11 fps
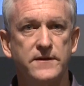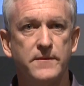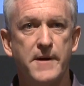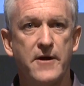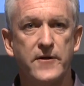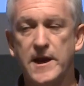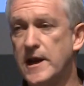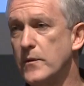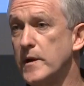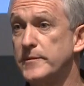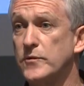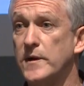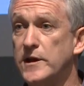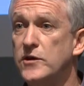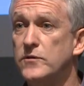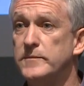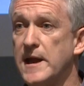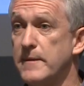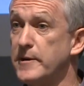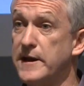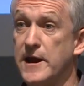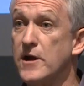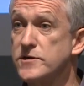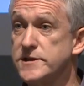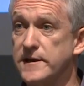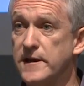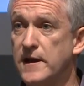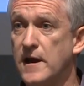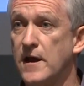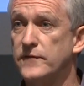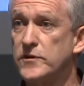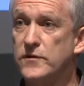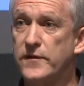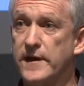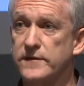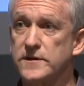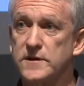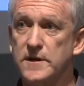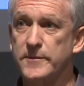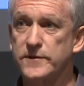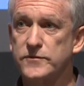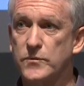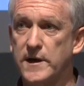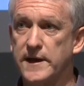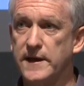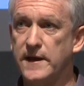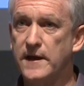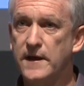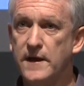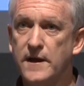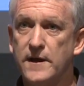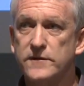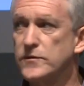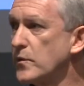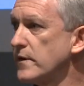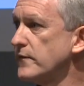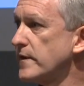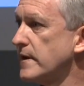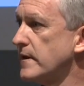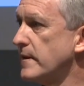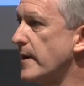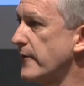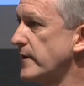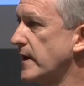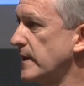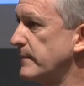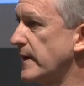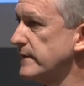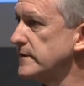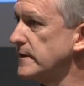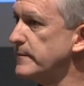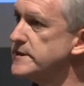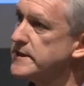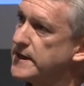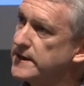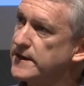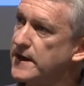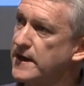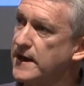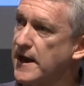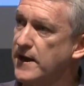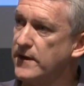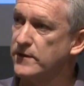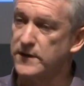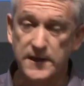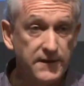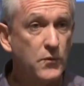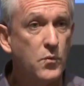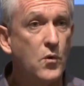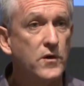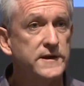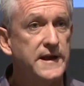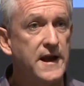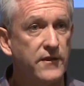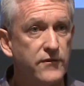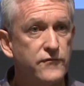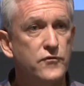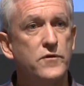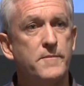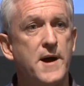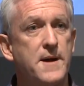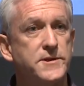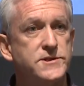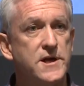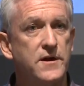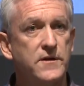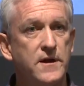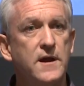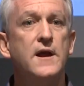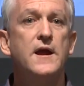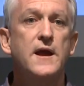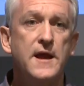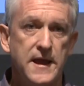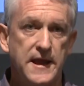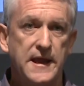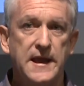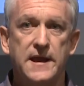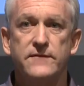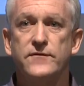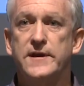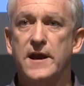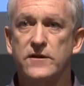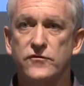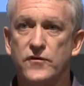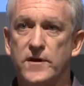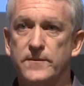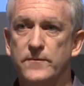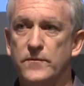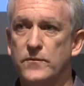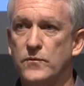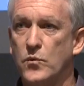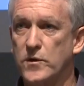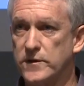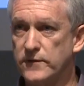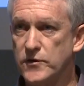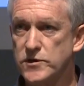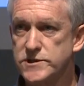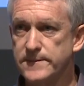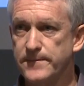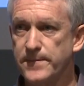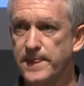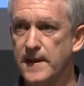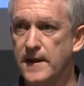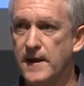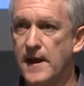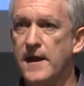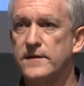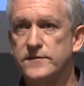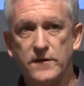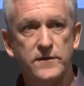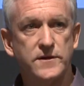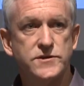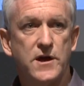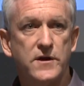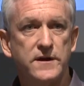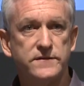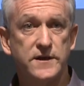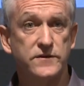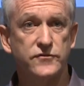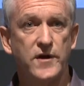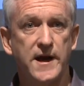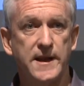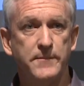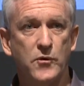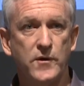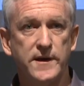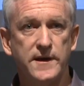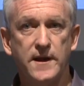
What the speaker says: of the Murray, anywhere between Hume Dam and the ocean, over 2,000 kilometres away. So whatever the Murray-Darling Basin Commission can deliver water down through the Barmah choke, it can get for downstream water diversion. So the choke is a constraining point.